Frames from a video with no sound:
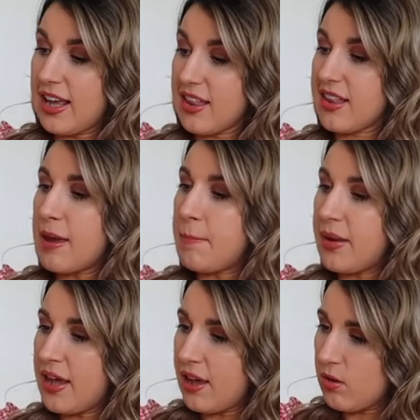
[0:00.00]
and
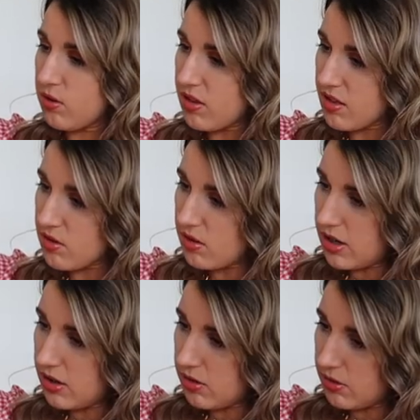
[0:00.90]
skimpy. Also, it's got a
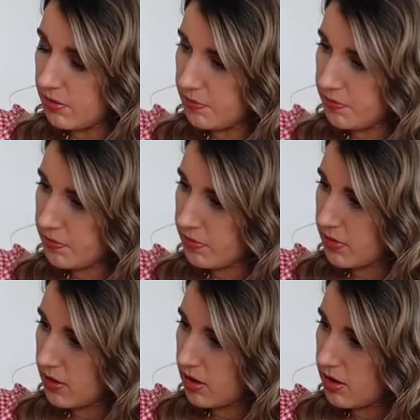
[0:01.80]
little
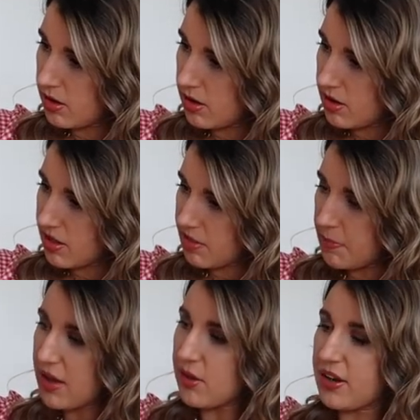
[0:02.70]

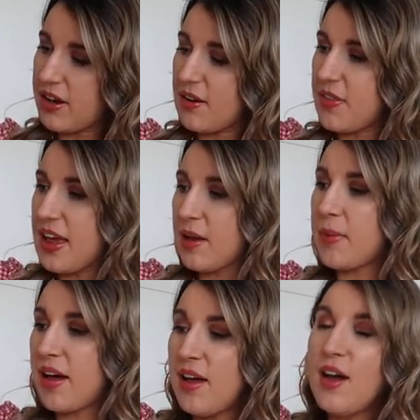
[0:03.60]
speck on it, I think.
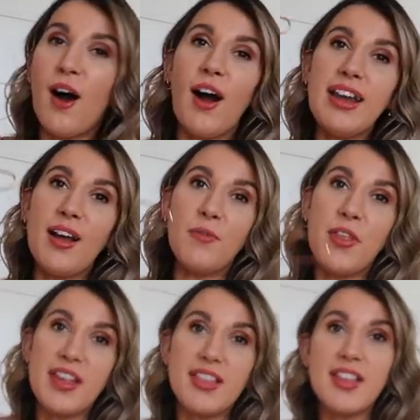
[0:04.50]
But I love
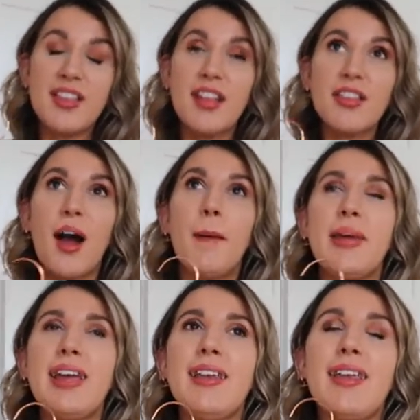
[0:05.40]
this. This does come
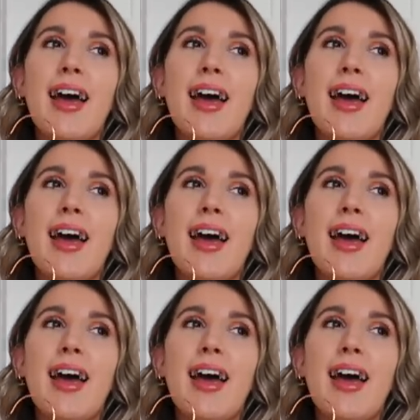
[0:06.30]
in